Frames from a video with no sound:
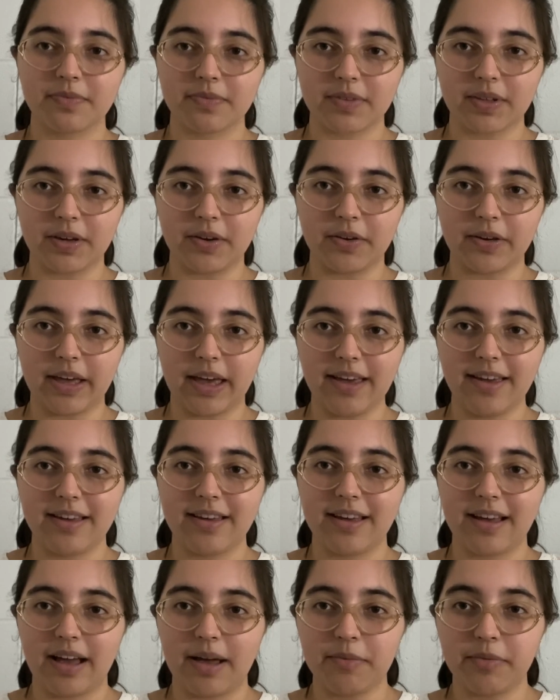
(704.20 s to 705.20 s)
Okay,
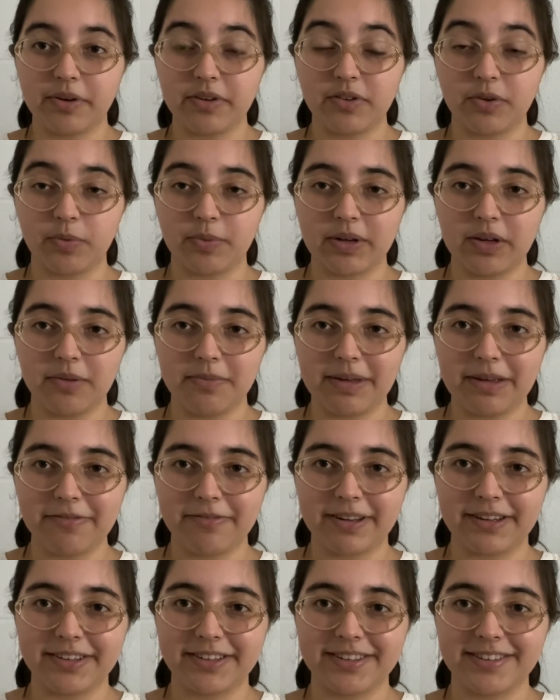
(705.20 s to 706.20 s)
I'm going to wiggle my
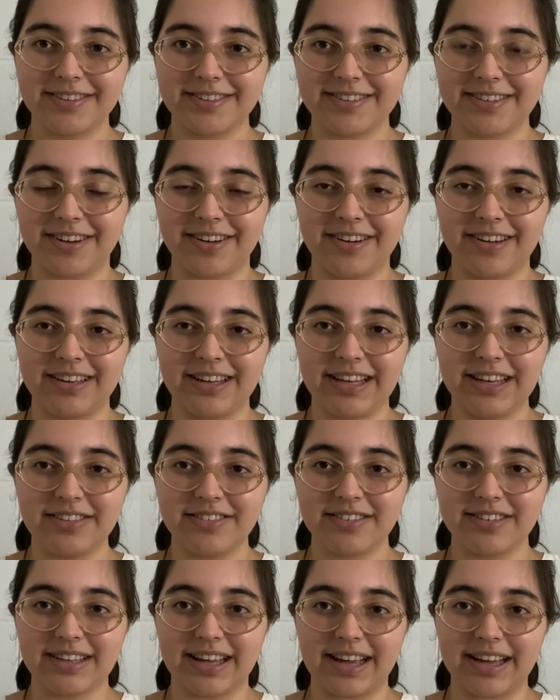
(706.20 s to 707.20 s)
fingers on each
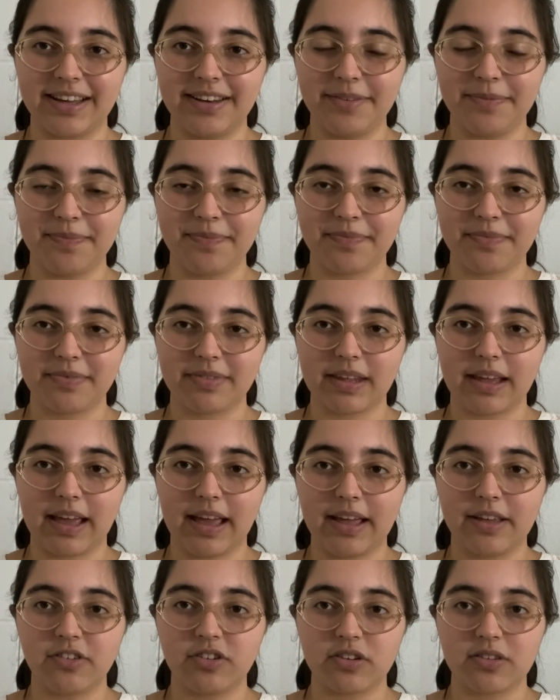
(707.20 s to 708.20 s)
side
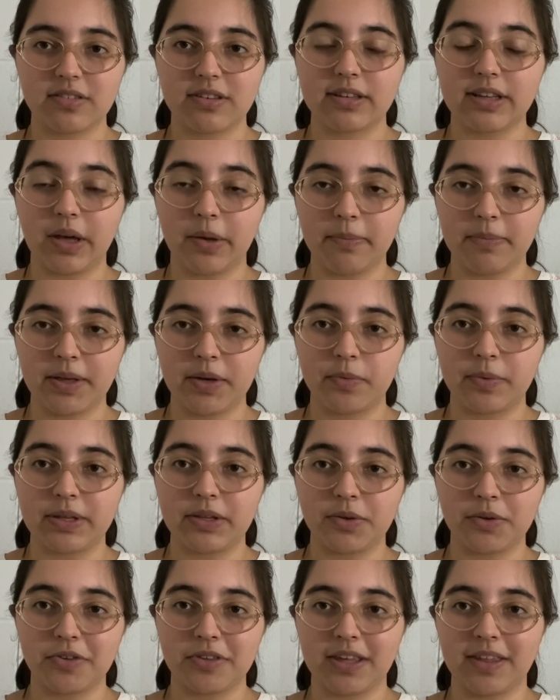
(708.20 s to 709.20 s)
and just tell me when you
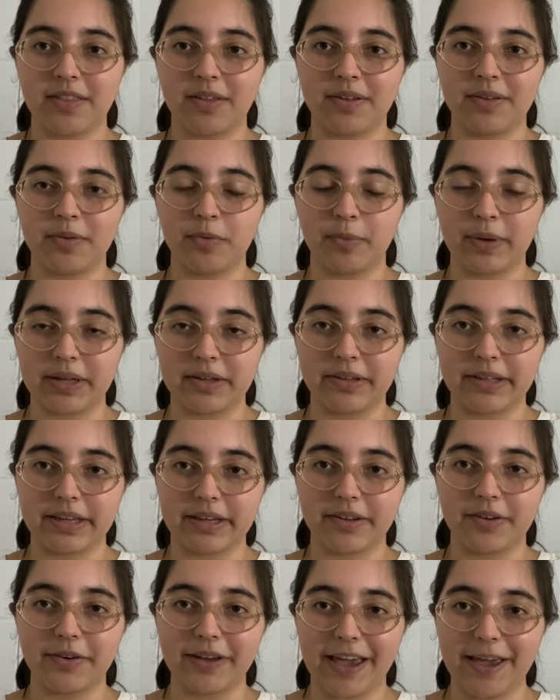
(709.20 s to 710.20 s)
see the wiggling,
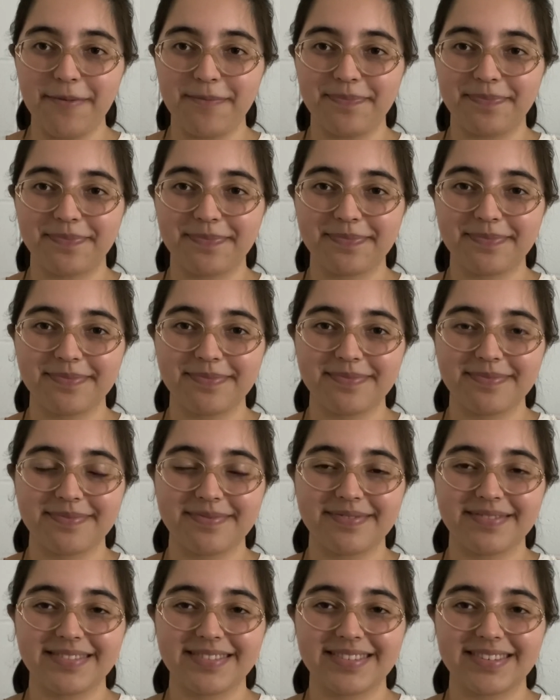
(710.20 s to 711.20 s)
okay?
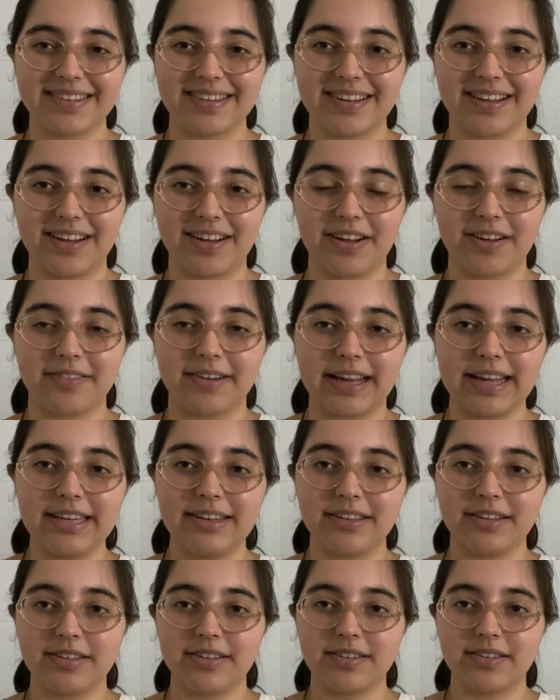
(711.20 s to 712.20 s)
Alright,
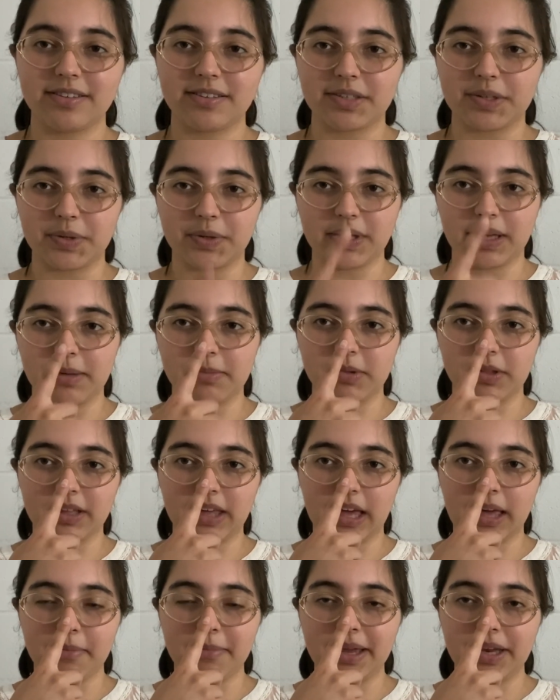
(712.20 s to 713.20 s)
so keep looking
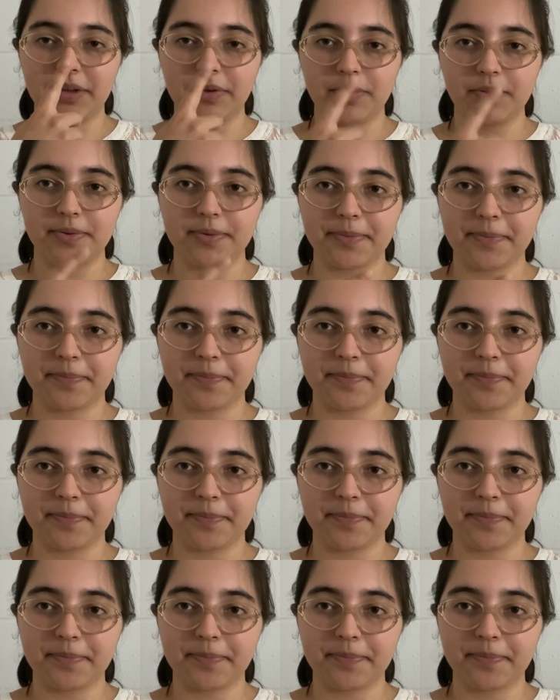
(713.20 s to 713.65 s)
at my nose.